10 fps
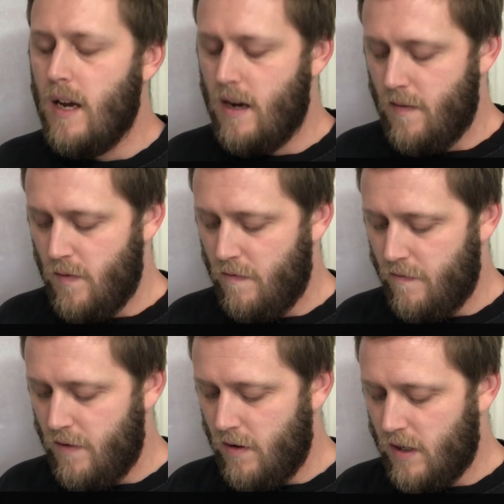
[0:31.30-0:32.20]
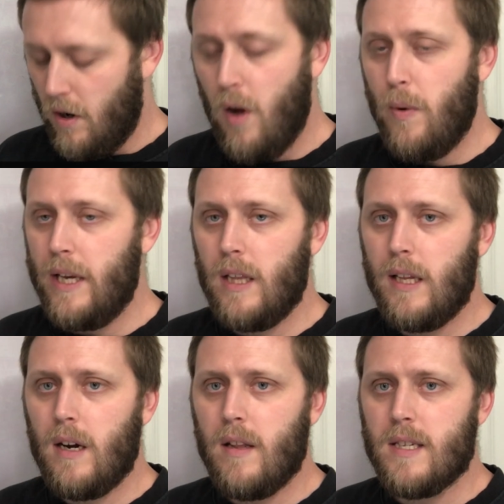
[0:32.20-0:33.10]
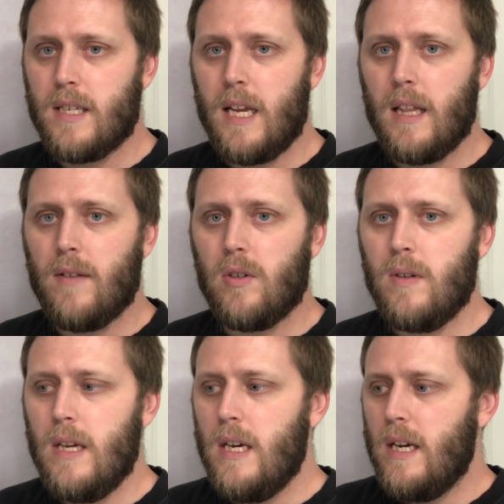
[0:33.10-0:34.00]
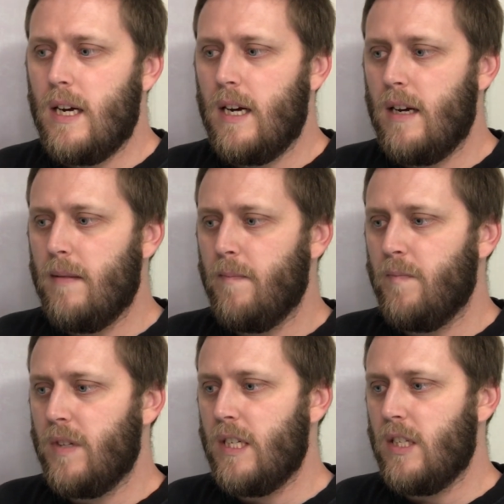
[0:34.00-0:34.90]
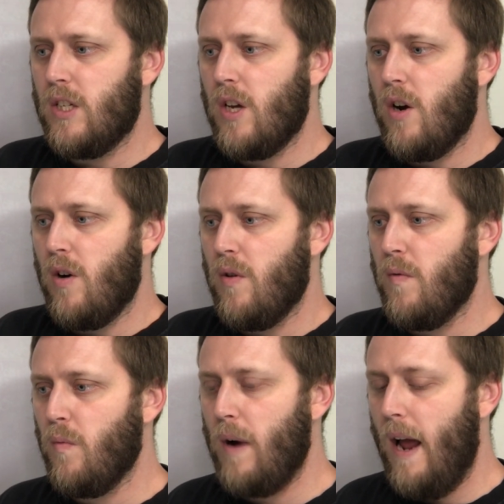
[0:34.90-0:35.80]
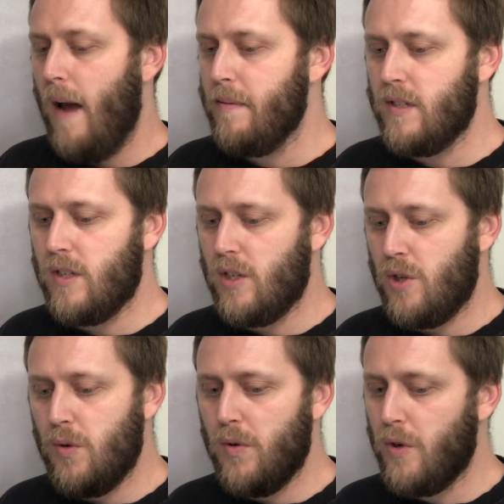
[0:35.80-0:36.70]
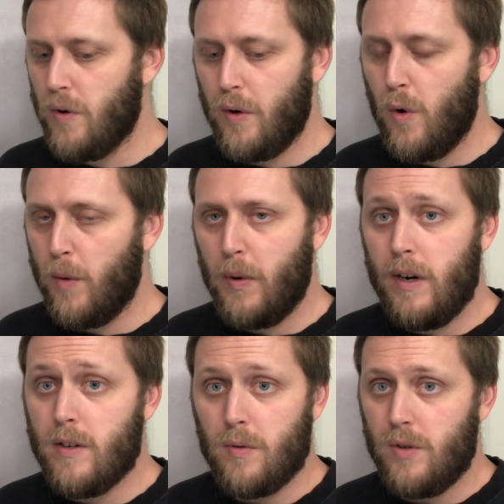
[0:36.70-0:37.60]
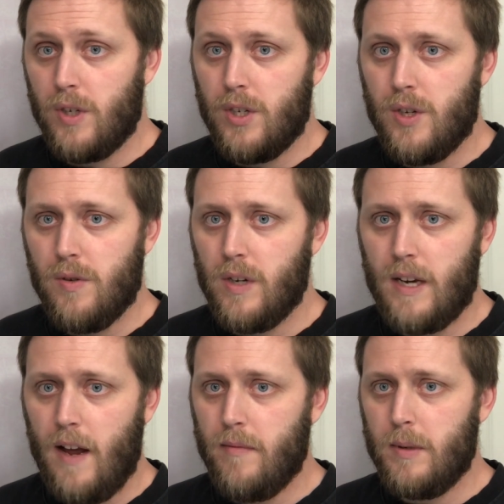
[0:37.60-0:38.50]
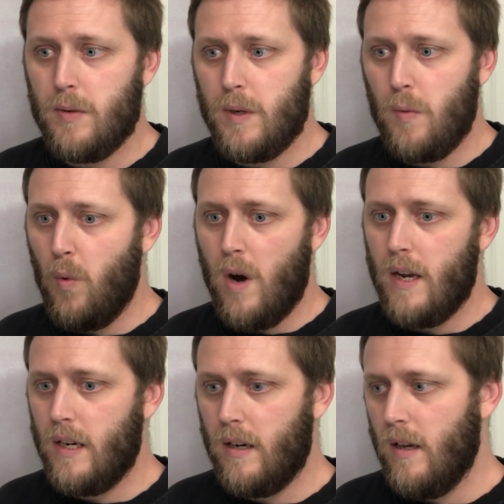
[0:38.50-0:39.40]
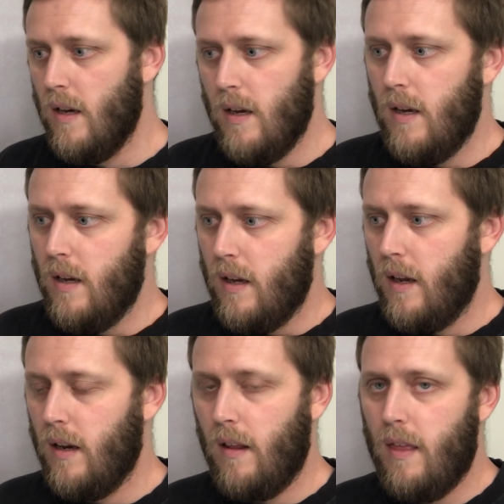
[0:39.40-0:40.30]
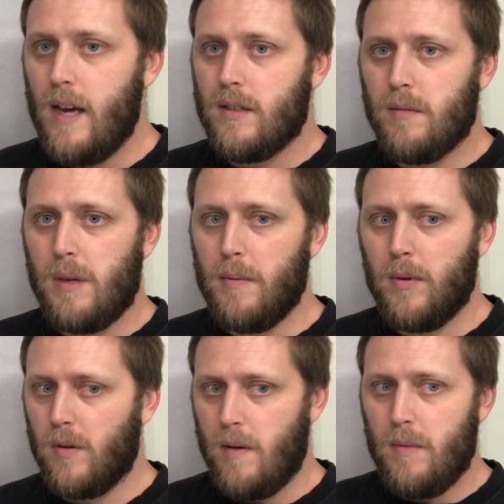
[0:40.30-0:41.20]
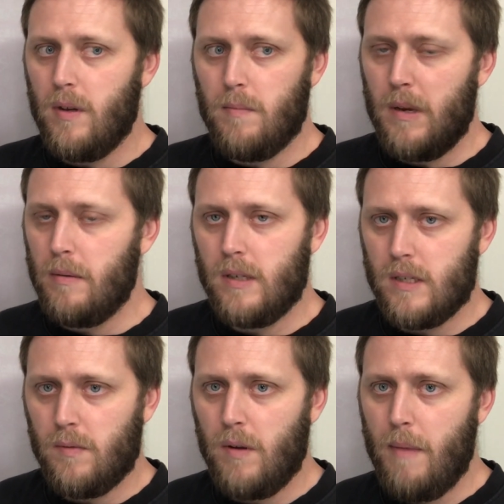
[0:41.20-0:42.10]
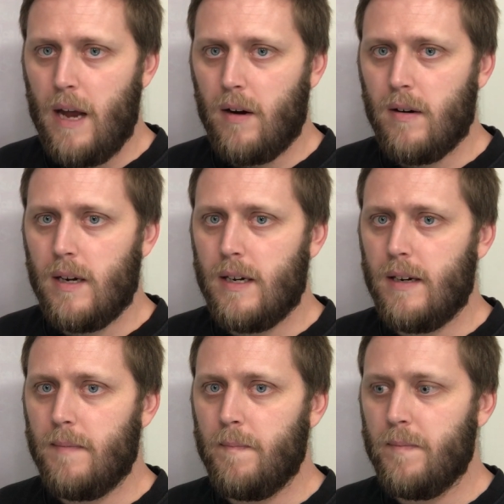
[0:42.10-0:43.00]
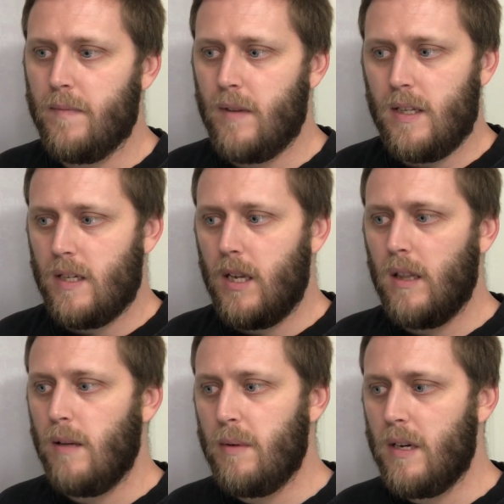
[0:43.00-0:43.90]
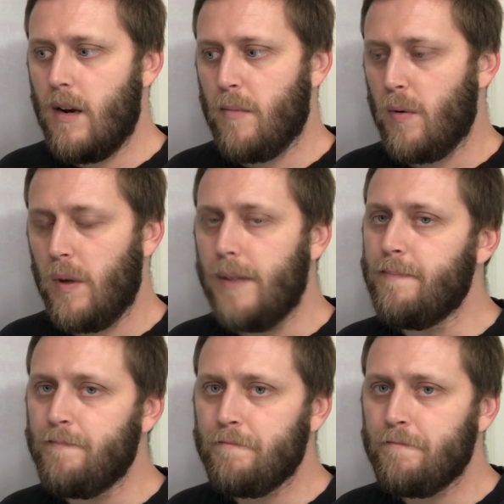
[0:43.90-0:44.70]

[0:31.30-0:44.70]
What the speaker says: It's all regulated on the state level, and so what happens is you and your incorporators, or just you, can have between 1 and 1,000 people or 1,000,000 people. Doesn't really matter. It's an unlimited number, really.